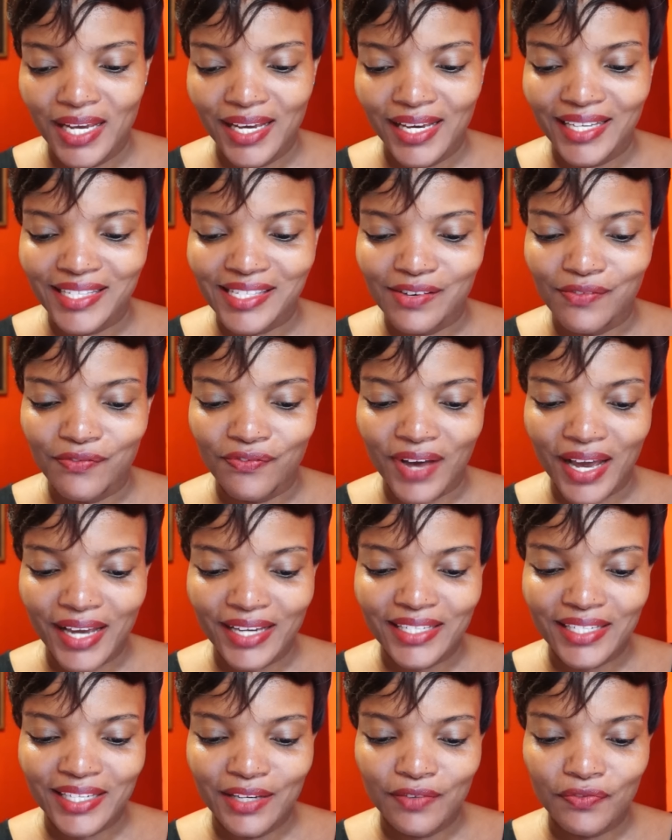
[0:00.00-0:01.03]
It's a
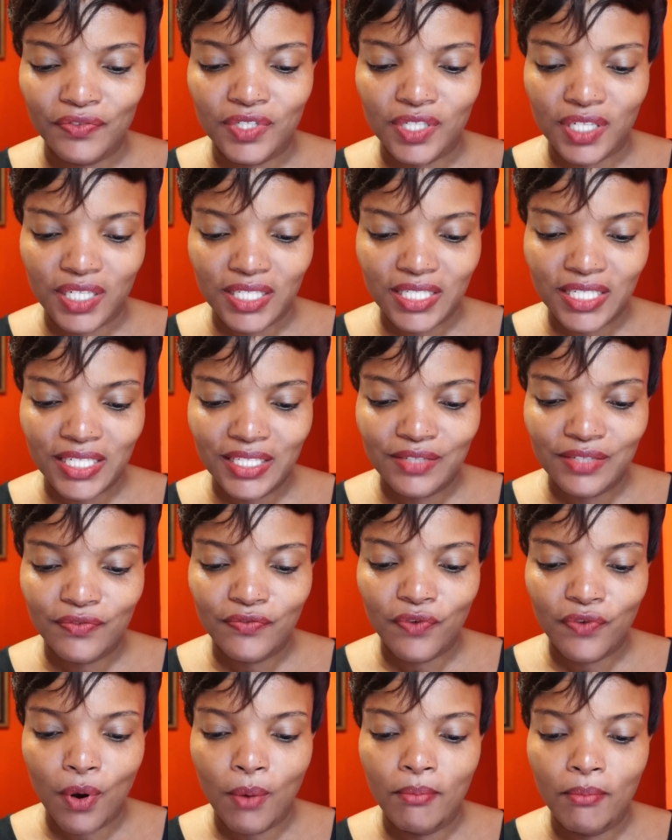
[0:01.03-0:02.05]
fight if
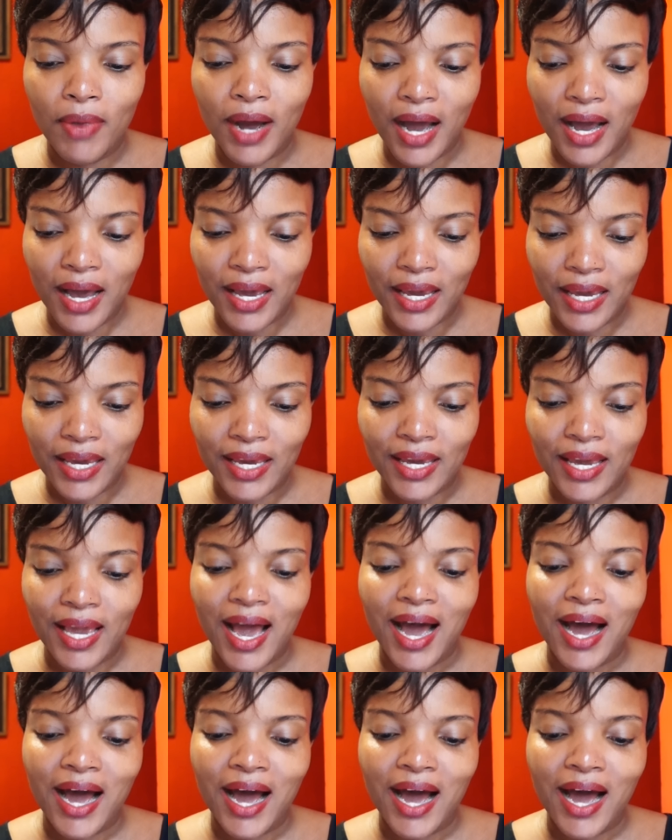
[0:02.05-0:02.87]
justice for my